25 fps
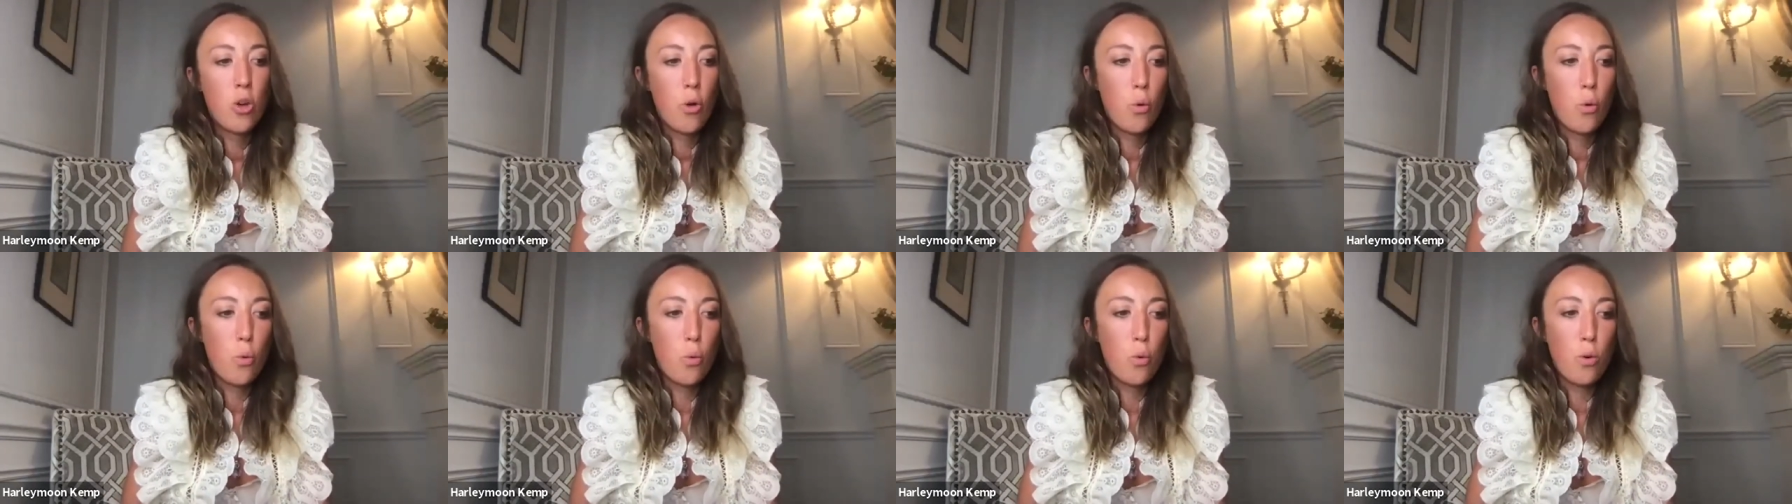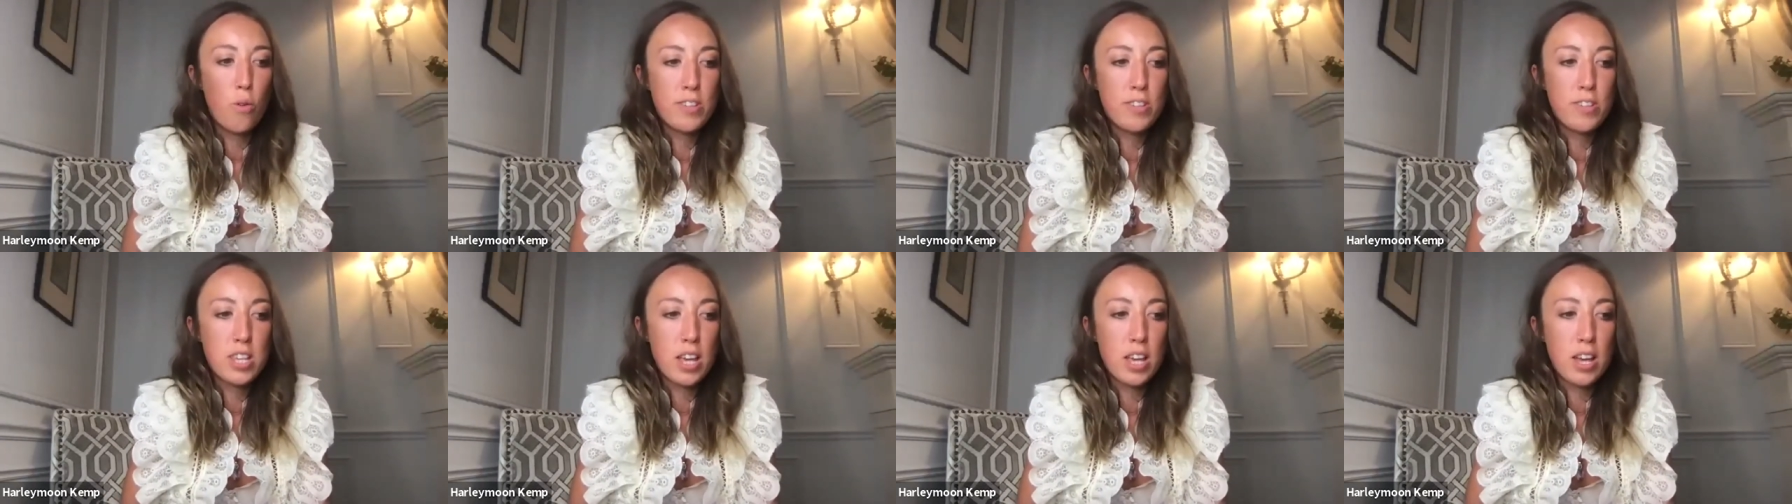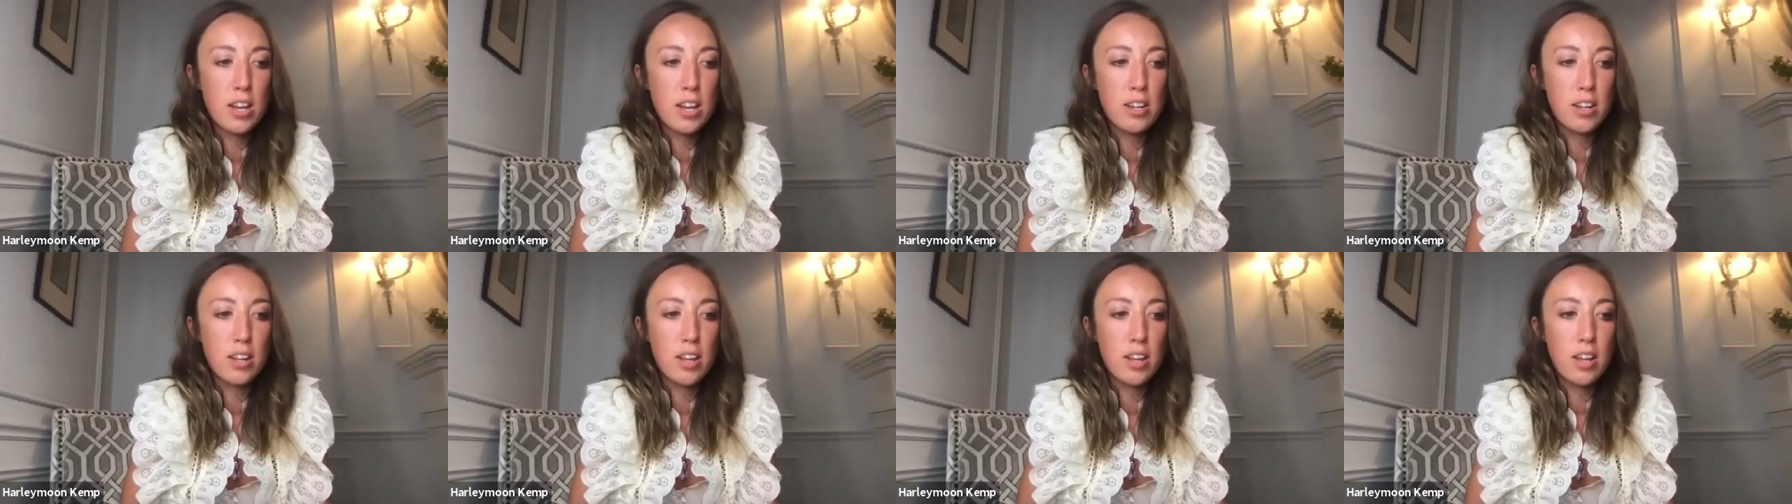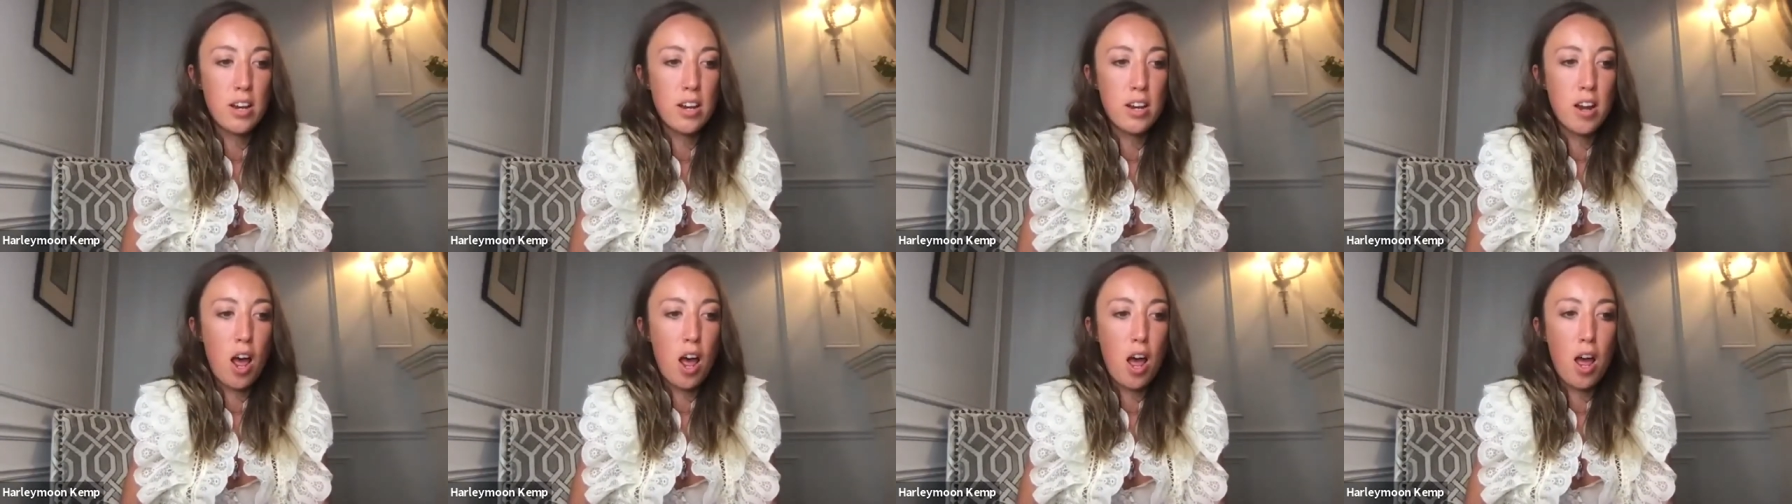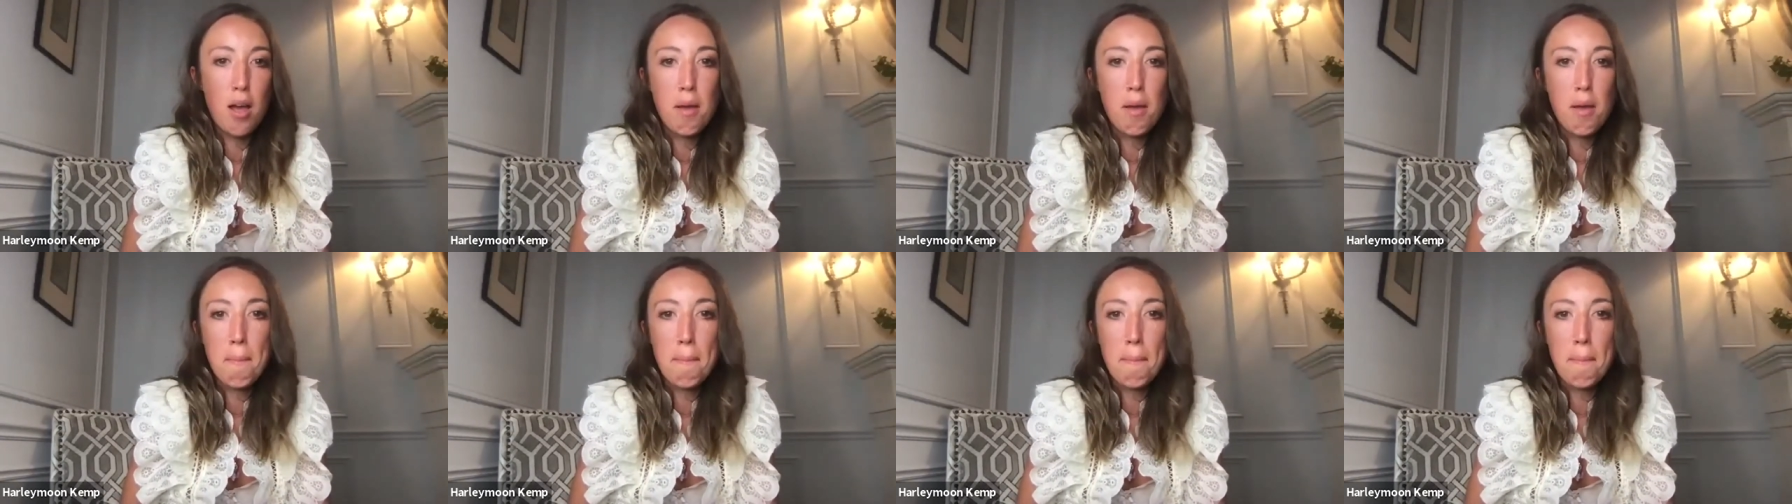all of a sudden
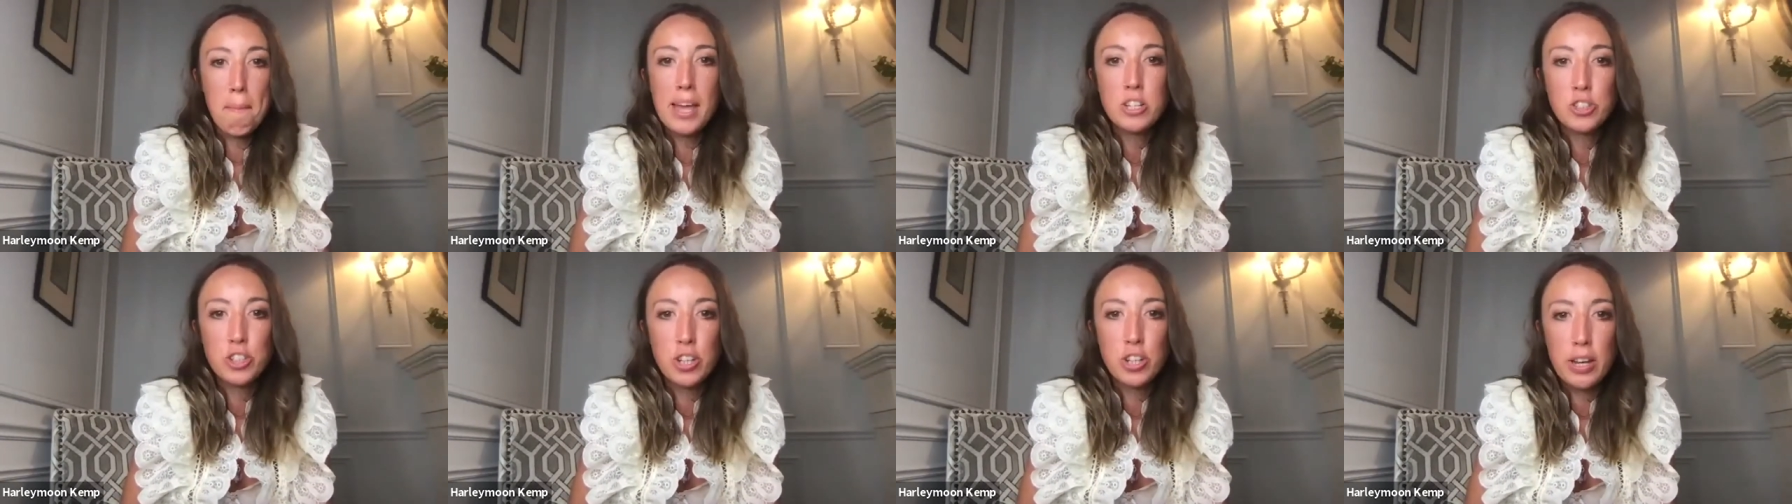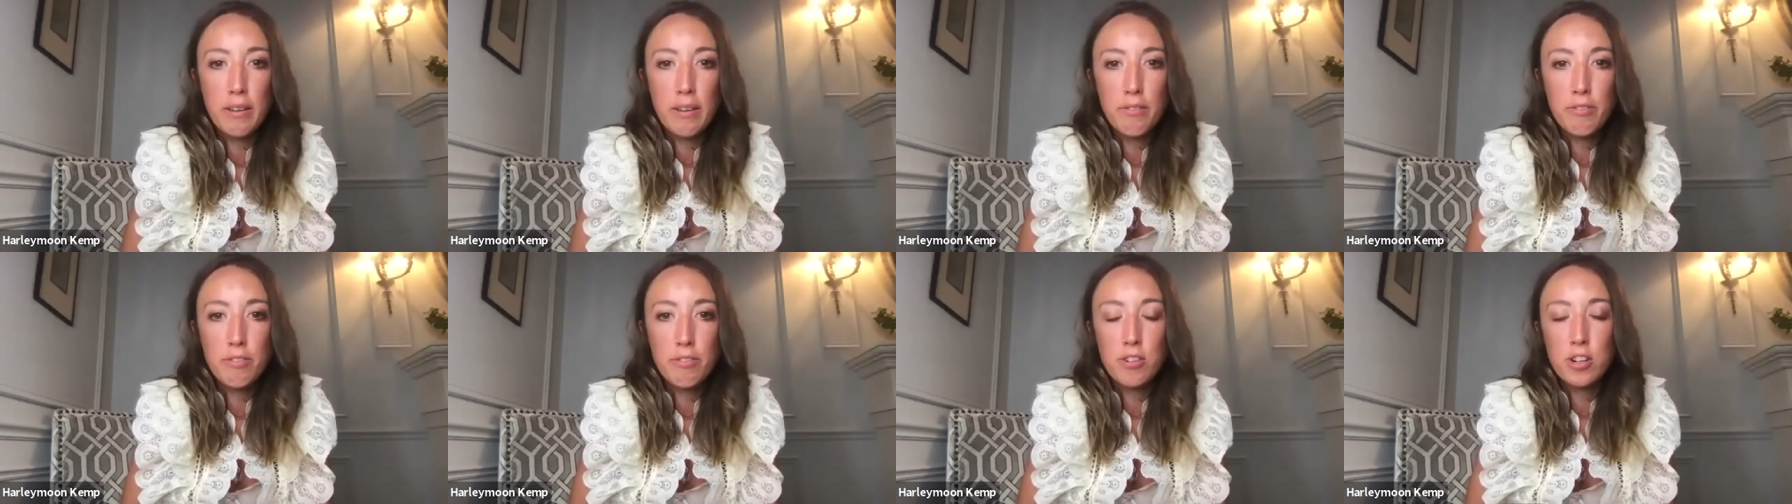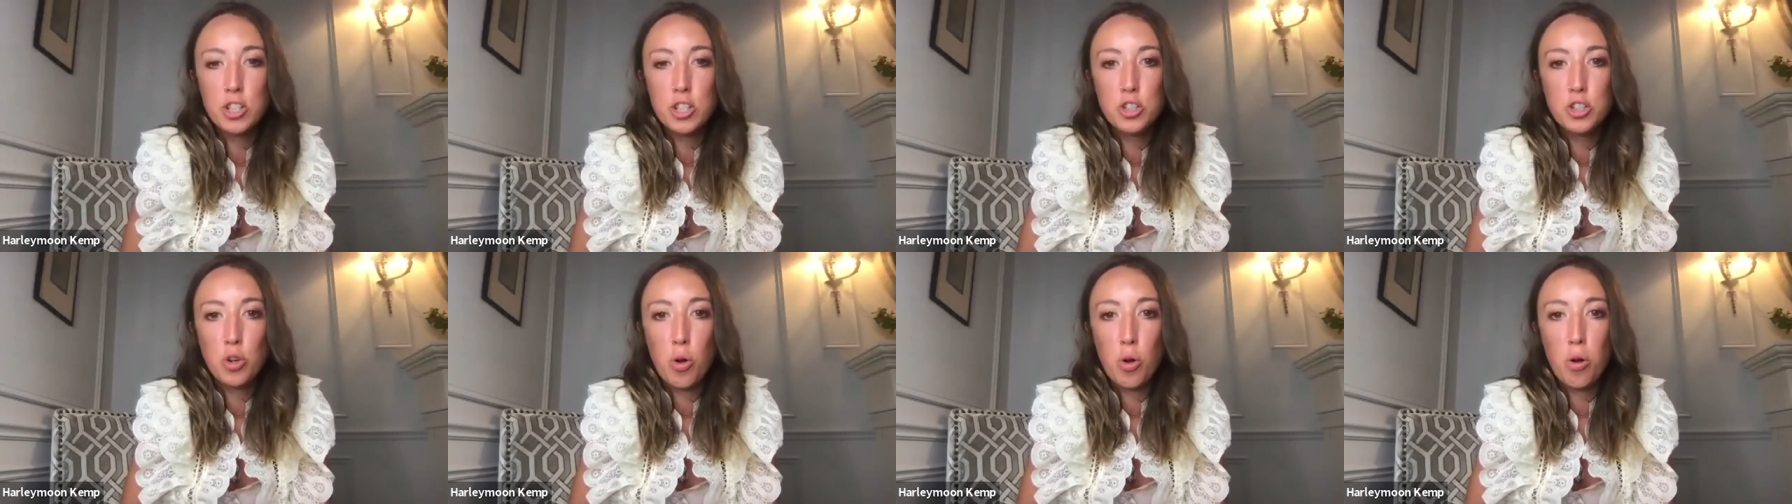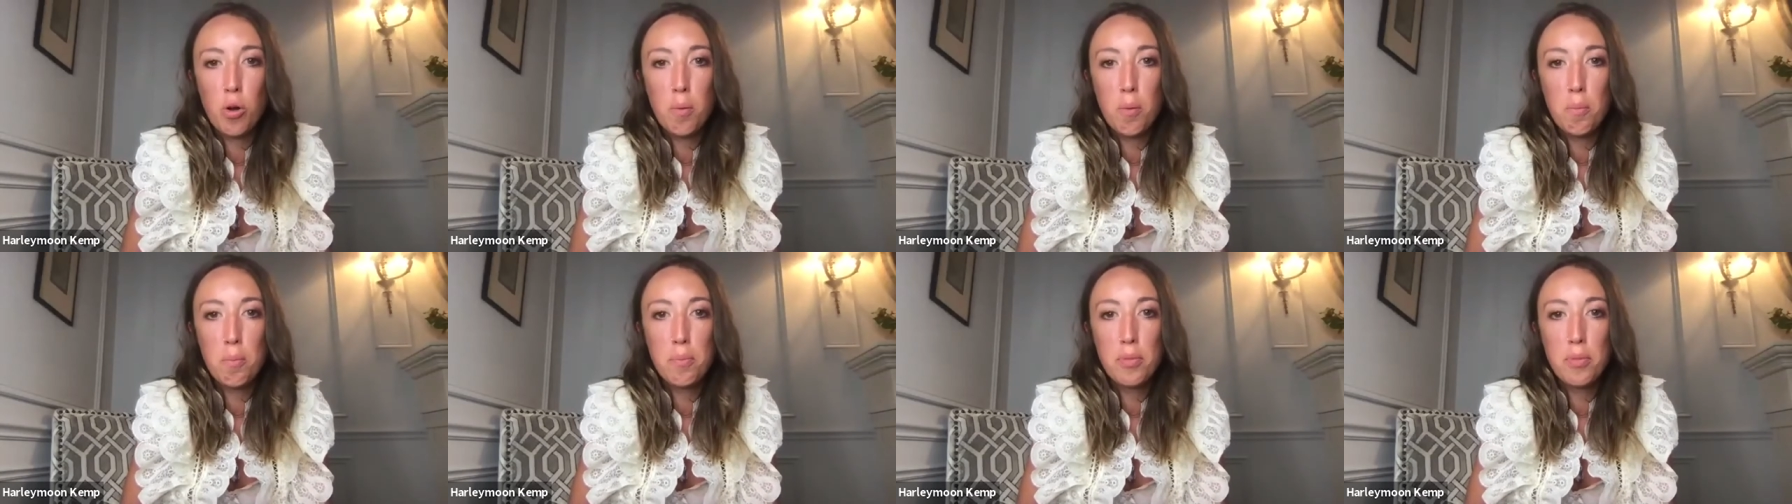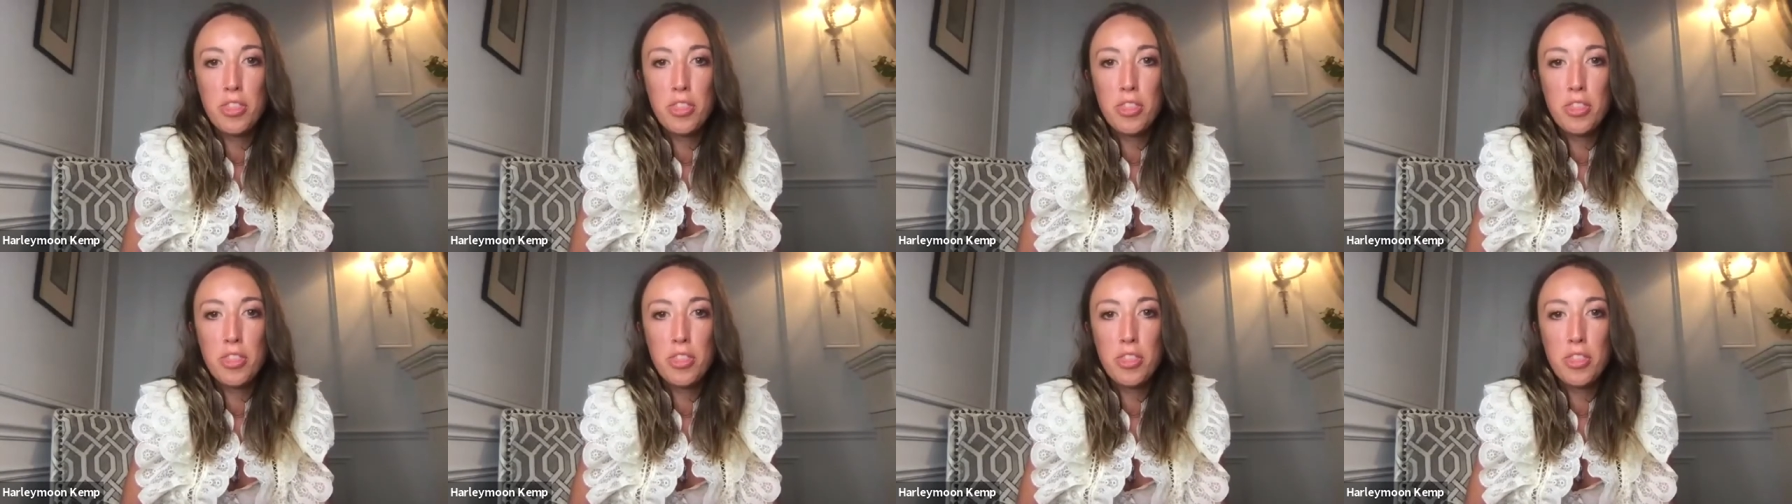I'm pitching for a job